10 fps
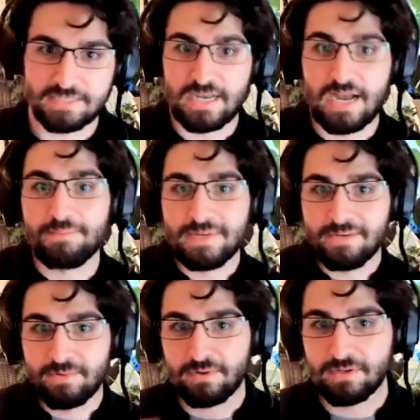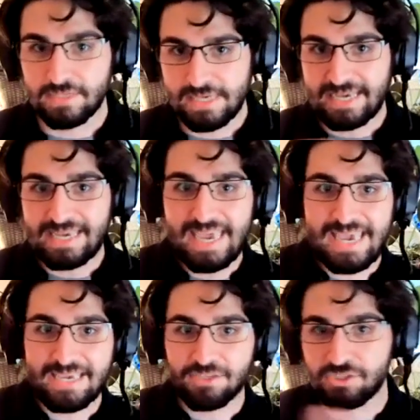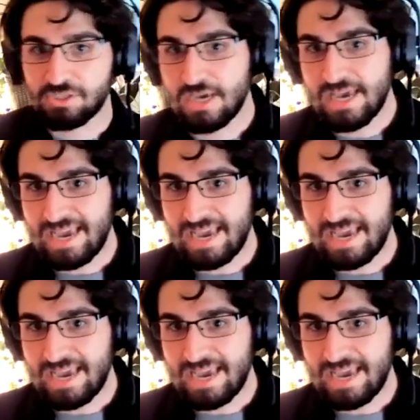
As a company, we really engage